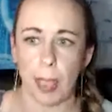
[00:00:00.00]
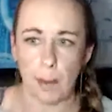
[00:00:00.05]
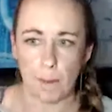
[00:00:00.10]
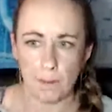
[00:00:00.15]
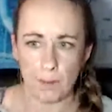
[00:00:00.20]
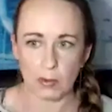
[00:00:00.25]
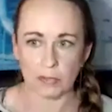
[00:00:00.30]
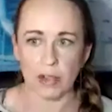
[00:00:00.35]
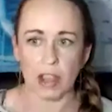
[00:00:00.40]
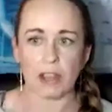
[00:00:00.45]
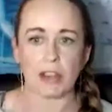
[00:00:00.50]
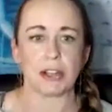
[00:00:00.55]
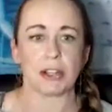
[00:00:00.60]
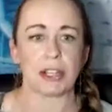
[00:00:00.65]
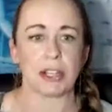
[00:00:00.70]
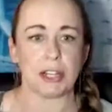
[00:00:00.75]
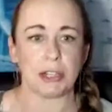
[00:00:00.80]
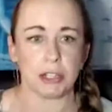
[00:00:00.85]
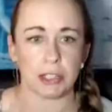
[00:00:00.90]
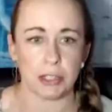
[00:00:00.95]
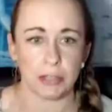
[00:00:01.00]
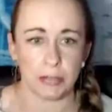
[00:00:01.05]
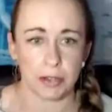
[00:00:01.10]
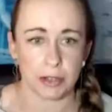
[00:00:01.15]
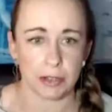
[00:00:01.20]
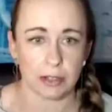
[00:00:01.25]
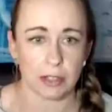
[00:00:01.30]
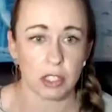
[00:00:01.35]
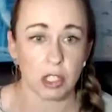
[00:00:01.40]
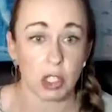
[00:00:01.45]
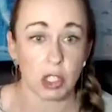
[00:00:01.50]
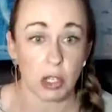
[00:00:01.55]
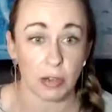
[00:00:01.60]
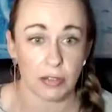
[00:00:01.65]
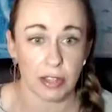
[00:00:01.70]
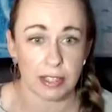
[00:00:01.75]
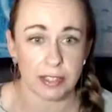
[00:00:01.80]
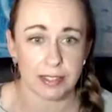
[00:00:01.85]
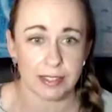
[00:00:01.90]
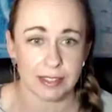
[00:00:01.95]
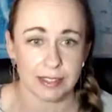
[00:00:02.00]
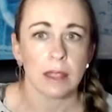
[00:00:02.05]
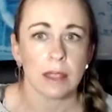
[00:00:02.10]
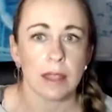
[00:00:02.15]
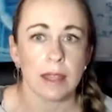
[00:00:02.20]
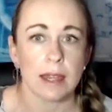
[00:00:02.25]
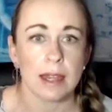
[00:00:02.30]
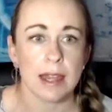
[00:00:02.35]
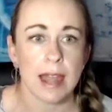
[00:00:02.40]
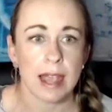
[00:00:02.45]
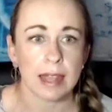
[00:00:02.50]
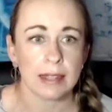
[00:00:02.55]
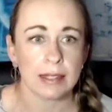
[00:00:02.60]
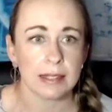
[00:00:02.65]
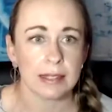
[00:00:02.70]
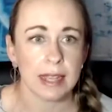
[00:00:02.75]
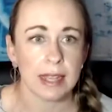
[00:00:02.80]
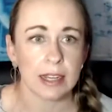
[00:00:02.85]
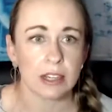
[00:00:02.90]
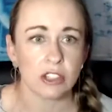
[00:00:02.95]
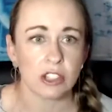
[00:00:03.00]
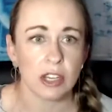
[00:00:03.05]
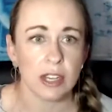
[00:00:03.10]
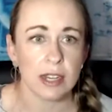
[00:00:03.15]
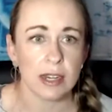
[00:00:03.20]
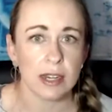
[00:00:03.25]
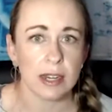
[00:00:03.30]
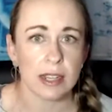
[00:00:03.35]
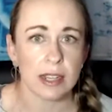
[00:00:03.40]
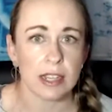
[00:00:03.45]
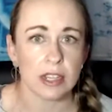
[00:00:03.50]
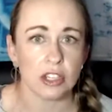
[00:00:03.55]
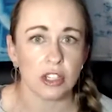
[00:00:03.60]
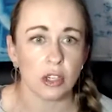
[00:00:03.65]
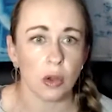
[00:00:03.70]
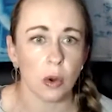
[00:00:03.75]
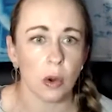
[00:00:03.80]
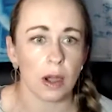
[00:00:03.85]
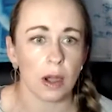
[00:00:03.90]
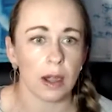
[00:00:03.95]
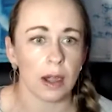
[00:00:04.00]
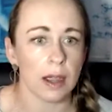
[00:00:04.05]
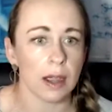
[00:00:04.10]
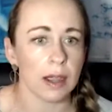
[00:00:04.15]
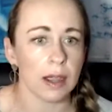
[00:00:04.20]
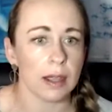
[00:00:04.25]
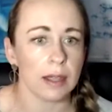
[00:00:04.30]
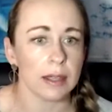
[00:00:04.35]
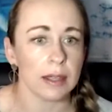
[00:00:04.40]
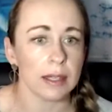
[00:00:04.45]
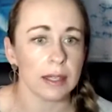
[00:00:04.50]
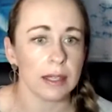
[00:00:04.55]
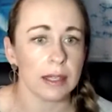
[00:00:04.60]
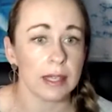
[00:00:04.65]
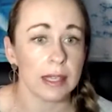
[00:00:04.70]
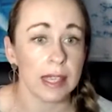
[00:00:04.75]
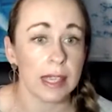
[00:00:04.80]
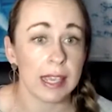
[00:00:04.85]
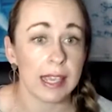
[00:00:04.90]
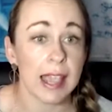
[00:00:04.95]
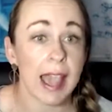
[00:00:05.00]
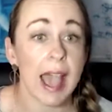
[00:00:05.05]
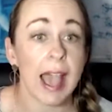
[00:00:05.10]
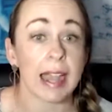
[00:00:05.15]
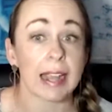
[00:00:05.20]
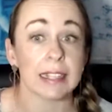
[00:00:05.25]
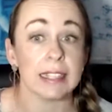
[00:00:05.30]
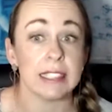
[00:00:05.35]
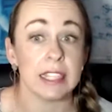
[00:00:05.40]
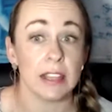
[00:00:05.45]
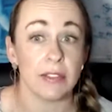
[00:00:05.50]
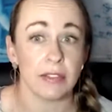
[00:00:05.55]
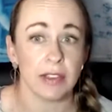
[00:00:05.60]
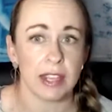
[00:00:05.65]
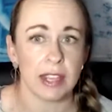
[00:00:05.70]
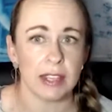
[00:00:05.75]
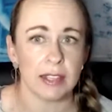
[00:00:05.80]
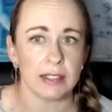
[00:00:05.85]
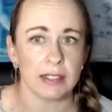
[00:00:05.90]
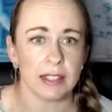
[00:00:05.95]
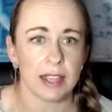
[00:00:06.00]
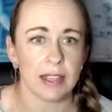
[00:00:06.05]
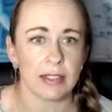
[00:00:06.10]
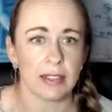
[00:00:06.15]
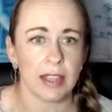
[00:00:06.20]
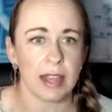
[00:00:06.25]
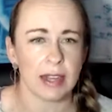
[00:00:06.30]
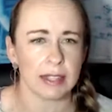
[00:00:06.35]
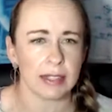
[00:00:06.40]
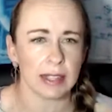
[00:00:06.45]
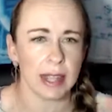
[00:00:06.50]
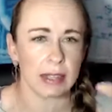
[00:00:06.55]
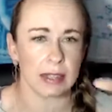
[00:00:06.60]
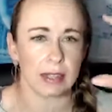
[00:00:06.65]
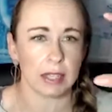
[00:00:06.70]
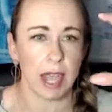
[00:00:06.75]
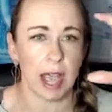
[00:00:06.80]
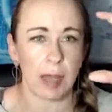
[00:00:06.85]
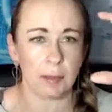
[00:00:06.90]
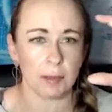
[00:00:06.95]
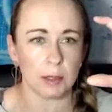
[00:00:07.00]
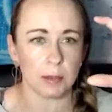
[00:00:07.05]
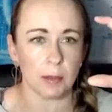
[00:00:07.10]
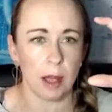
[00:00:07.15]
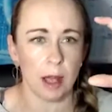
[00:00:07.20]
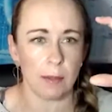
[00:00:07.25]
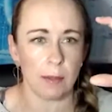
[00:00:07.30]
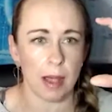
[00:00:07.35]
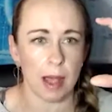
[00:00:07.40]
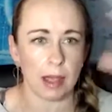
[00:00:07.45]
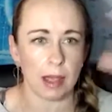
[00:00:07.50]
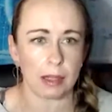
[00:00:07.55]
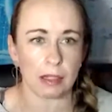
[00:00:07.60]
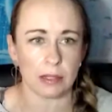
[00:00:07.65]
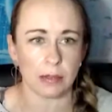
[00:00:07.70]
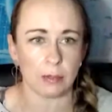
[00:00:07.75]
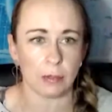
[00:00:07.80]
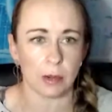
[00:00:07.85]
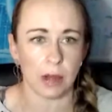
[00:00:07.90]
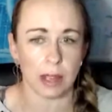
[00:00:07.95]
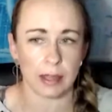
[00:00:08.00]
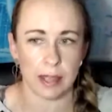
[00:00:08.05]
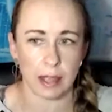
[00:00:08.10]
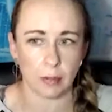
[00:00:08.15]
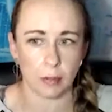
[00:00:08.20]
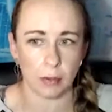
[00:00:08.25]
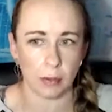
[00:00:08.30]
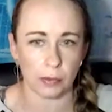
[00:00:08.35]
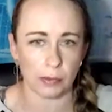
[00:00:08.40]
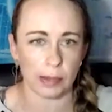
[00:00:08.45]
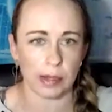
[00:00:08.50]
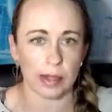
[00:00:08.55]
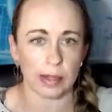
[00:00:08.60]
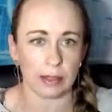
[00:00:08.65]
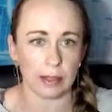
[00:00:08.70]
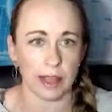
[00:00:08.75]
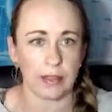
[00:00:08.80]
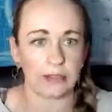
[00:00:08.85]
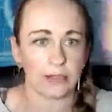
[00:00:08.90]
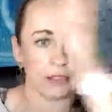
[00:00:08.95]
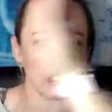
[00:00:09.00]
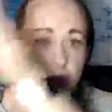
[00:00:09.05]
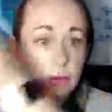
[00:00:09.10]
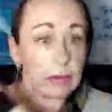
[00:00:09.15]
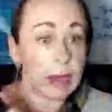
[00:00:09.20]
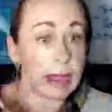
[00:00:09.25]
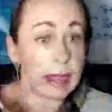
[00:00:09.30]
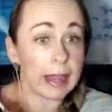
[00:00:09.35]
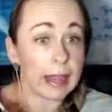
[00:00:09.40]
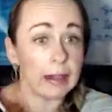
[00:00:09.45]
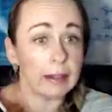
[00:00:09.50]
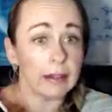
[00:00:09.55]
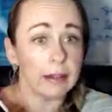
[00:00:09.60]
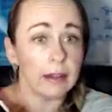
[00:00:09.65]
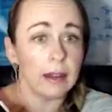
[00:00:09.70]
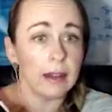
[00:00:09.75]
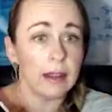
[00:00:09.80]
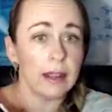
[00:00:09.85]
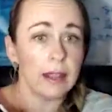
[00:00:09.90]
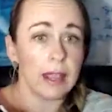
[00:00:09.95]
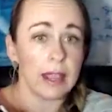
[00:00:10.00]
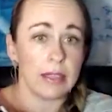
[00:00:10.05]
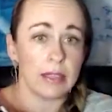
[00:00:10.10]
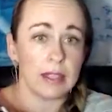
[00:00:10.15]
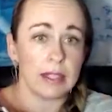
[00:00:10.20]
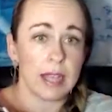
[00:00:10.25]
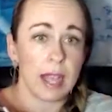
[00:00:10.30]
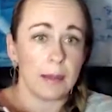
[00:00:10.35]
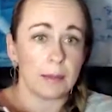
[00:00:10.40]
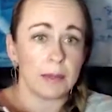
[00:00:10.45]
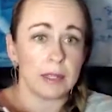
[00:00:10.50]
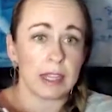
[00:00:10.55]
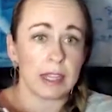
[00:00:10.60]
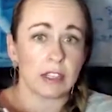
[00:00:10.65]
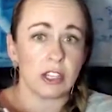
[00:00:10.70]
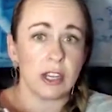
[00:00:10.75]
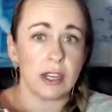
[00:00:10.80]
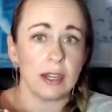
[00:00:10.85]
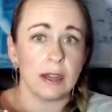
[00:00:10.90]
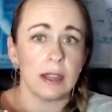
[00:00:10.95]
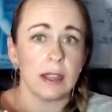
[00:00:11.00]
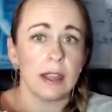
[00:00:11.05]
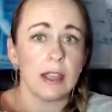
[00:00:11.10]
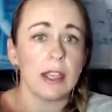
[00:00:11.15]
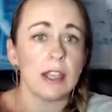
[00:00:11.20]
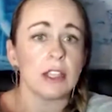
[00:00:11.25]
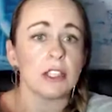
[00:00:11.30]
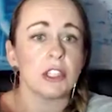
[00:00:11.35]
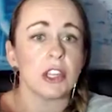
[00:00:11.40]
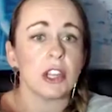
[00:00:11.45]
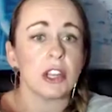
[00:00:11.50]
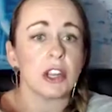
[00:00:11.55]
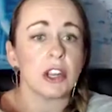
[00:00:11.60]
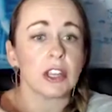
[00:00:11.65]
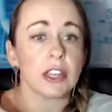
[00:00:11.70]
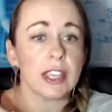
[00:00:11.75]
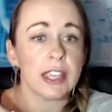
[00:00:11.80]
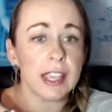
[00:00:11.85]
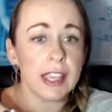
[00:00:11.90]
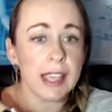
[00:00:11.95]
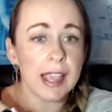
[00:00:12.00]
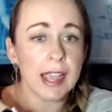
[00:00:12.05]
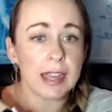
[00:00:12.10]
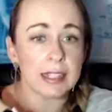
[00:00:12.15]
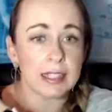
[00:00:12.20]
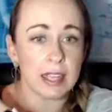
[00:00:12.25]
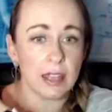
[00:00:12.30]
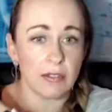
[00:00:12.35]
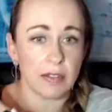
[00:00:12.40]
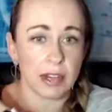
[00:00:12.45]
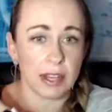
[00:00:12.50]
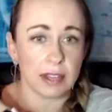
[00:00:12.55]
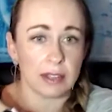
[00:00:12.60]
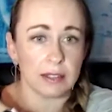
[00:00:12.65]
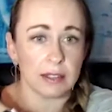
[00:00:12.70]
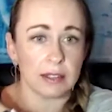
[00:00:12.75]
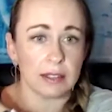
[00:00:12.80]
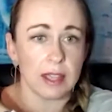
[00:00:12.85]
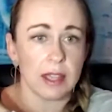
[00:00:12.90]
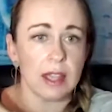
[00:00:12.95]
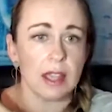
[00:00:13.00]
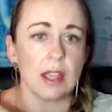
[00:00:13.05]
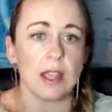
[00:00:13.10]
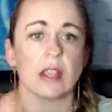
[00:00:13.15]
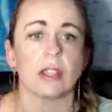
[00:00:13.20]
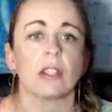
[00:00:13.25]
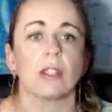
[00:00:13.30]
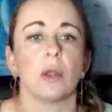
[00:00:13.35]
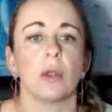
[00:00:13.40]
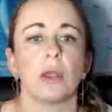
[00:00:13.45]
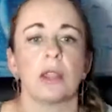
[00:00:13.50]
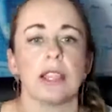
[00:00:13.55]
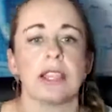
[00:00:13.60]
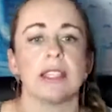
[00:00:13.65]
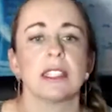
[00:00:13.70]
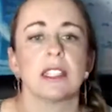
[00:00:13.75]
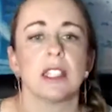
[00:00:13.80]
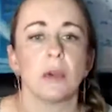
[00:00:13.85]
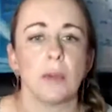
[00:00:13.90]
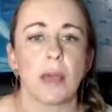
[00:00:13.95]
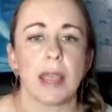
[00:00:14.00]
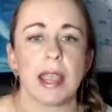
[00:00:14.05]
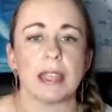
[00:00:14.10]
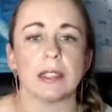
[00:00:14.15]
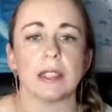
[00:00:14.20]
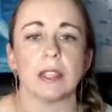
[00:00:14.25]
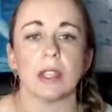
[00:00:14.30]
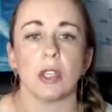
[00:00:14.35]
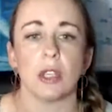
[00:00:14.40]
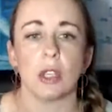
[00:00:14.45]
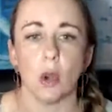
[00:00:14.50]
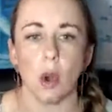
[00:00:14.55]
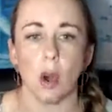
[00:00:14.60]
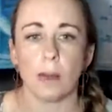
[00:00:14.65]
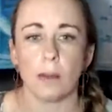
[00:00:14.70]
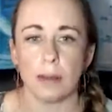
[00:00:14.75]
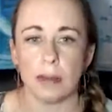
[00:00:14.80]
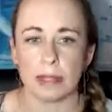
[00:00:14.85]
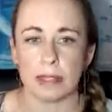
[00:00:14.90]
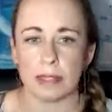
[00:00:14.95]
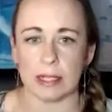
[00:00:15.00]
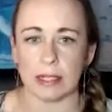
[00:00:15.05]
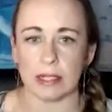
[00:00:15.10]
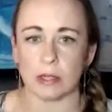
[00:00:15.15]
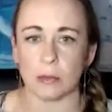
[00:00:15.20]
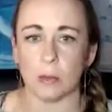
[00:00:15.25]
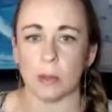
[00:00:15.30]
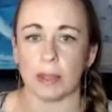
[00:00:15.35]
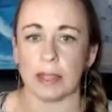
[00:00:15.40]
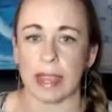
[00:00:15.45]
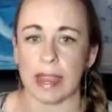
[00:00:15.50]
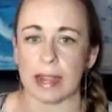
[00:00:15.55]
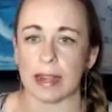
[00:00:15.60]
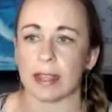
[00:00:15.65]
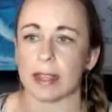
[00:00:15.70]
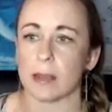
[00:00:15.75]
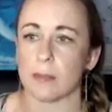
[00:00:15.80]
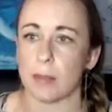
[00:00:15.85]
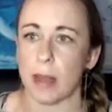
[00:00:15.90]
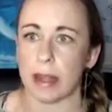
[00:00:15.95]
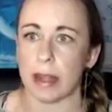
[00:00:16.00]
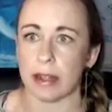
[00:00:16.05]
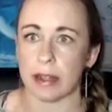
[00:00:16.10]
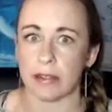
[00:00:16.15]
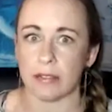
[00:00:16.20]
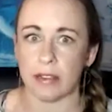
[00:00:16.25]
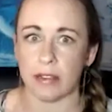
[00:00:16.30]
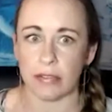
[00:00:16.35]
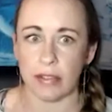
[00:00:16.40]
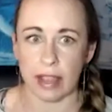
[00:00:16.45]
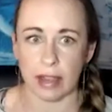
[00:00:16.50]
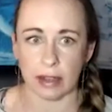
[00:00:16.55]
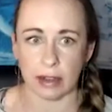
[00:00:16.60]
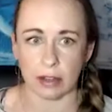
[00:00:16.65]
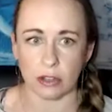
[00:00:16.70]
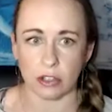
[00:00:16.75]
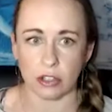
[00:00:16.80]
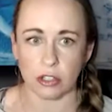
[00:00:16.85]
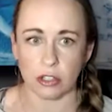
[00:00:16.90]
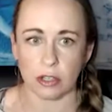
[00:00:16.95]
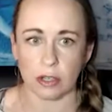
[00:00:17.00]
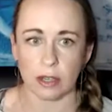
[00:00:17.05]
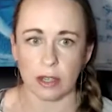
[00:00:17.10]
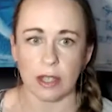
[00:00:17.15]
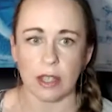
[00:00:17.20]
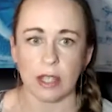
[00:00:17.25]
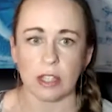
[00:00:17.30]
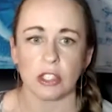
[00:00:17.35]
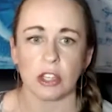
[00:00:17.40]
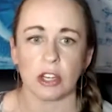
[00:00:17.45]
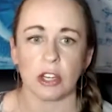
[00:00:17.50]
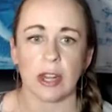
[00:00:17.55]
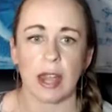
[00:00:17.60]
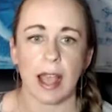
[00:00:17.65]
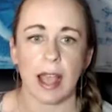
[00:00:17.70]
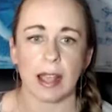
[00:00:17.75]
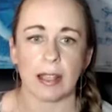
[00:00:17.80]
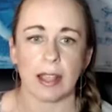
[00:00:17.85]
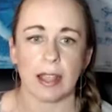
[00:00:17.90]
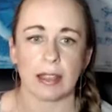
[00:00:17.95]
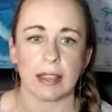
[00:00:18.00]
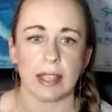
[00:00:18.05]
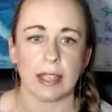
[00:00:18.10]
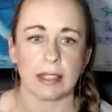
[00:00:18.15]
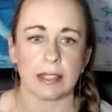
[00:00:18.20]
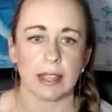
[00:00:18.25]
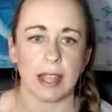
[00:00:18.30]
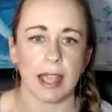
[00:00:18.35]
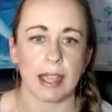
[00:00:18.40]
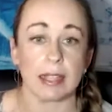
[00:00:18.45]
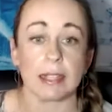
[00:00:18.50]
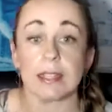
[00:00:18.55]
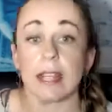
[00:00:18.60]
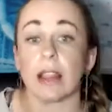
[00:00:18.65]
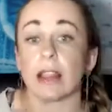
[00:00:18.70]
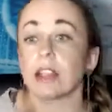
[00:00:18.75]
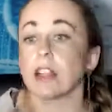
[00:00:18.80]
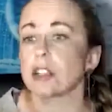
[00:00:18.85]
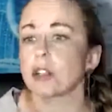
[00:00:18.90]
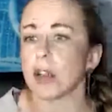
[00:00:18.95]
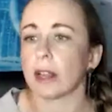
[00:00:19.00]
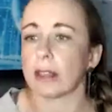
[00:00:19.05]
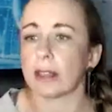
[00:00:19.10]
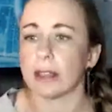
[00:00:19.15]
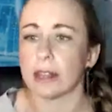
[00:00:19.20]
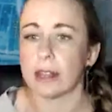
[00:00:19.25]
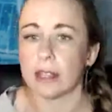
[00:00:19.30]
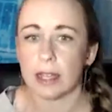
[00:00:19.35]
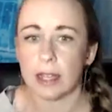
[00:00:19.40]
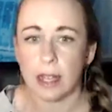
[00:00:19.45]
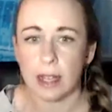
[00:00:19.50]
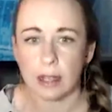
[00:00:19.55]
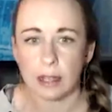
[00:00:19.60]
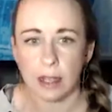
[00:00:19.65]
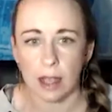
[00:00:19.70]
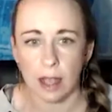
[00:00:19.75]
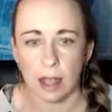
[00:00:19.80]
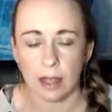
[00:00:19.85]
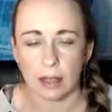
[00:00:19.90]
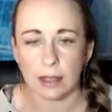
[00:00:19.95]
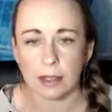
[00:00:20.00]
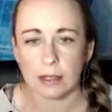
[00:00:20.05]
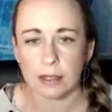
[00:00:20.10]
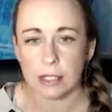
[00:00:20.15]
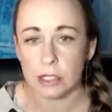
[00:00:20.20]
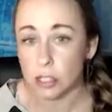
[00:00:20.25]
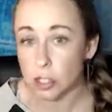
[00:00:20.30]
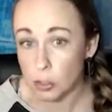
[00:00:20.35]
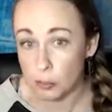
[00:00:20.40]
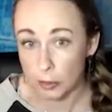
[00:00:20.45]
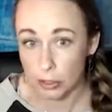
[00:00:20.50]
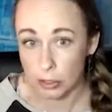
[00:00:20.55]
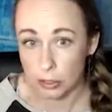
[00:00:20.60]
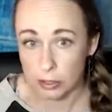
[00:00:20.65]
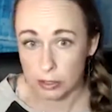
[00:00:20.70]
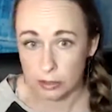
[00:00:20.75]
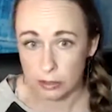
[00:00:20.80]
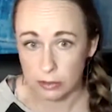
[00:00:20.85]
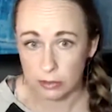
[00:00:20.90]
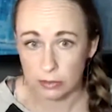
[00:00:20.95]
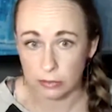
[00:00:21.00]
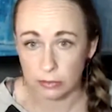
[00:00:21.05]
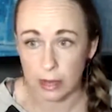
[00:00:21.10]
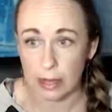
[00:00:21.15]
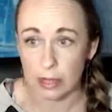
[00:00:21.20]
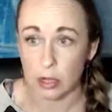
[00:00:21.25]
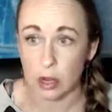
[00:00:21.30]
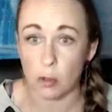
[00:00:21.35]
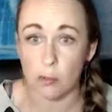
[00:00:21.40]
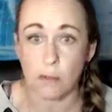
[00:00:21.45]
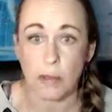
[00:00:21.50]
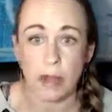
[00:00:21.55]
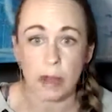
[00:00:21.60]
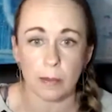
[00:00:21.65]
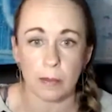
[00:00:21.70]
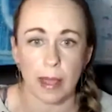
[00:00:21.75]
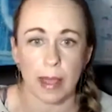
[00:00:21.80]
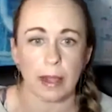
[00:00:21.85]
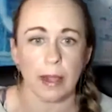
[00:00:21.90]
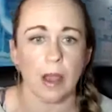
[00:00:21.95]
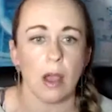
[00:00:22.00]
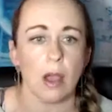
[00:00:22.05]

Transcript: provide your good or service. The next section is your key activities, and that is that top small box, again, when we're reading left to right in the top section. So your key activities. So list the ways your business will gain a competitive advantage. So you're going to highlight things like selling directly to consumers, right? No middlemen,